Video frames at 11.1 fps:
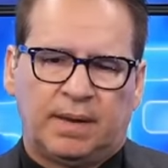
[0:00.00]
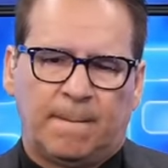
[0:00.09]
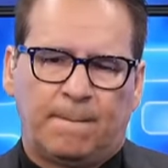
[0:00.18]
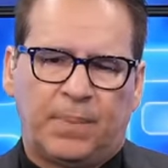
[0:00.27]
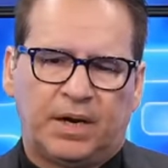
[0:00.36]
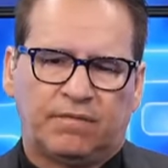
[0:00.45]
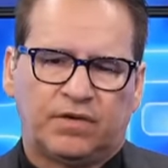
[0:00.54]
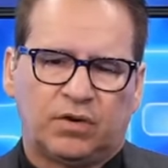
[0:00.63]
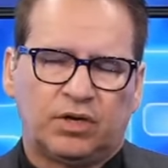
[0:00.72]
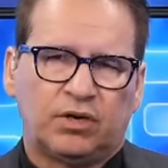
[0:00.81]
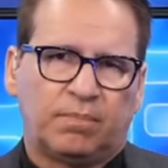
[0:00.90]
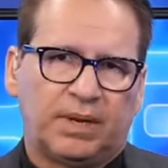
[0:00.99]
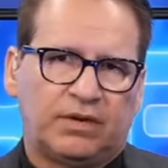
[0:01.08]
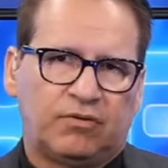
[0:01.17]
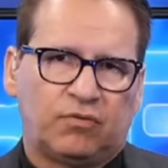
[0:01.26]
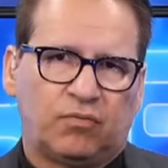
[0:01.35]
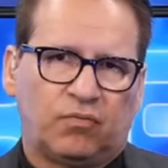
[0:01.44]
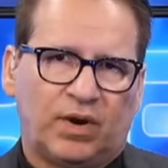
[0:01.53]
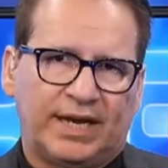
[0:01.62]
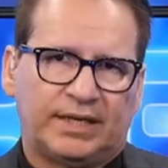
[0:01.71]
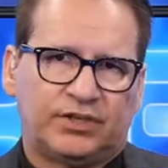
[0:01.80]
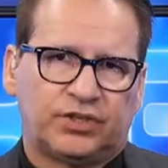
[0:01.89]
But if you're in your
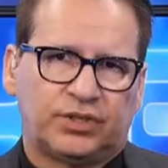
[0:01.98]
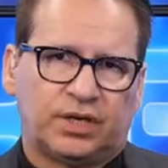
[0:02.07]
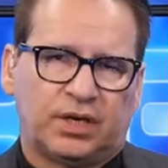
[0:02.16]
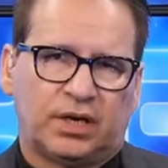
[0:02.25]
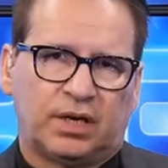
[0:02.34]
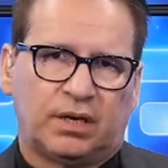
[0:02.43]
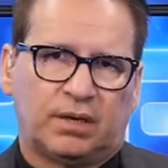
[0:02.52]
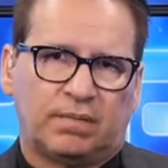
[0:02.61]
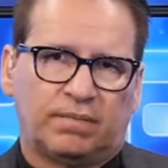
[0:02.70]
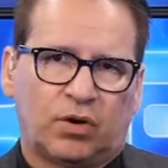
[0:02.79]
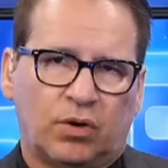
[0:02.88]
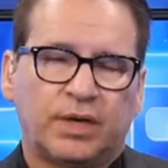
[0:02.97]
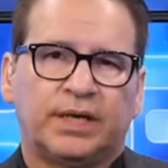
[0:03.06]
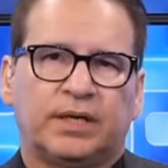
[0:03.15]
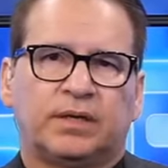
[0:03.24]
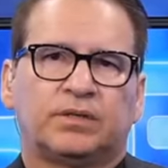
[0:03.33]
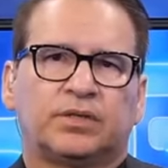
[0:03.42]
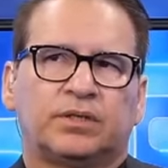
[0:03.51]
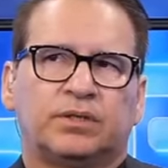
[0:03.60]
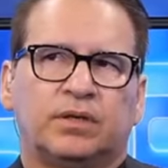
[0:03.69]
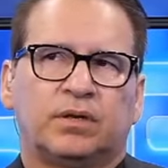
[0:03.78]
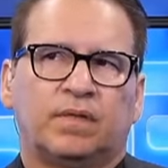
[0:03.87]
mid-range earning years,
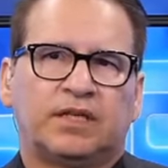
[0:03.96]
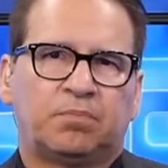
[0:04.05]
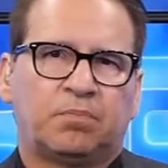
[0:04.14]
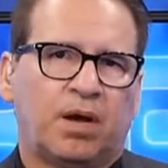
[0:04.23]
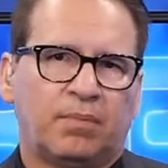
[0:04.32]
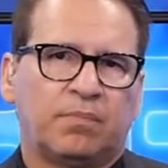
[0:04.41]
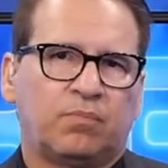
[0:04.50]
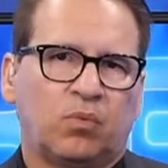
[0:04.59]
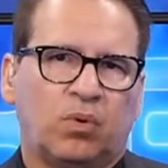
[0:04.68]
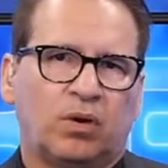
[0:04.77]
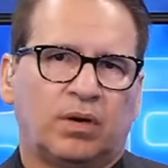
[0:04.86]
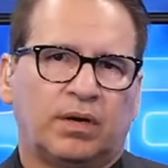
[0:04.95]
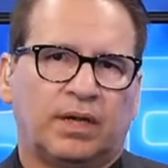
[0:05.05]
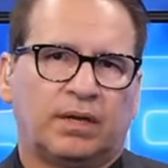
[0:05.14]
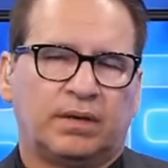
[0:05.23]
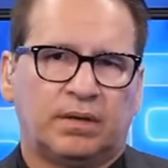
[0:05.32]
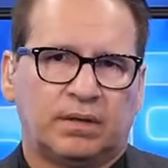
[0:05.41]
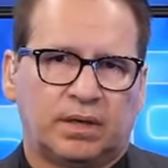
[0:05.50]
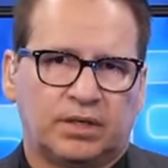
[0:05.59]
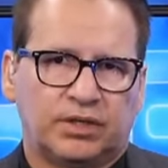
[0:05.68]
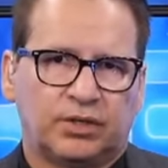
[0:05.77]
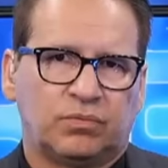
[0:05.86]
you know, that's probably more in
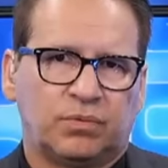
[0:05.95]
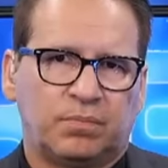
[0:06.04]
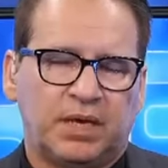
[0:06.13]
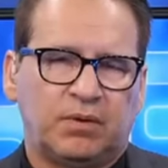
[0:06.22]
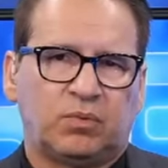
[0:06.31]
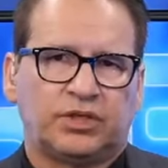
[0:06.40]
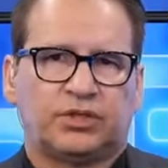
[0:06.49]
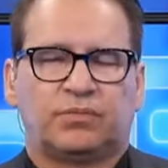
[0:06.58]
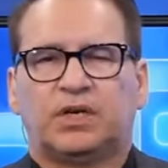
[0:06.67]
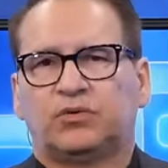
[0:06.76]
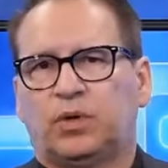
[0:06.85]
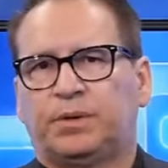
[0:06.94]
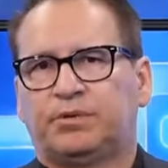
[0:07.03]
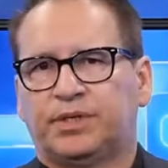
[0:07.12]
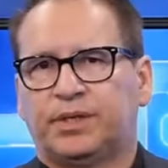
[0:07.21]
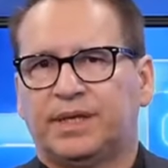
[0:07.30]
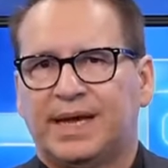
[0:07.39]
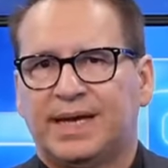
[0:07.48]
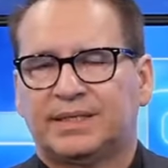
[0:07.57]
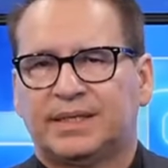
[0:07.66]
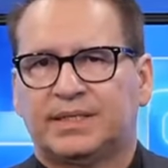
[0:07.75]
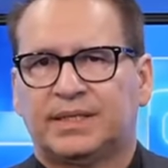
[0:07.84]
tune with me, which is around 20% of the
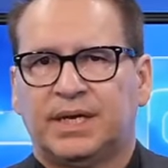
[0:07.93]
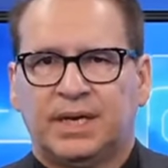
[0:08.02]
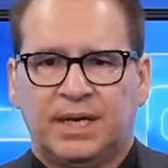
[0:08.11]
assets.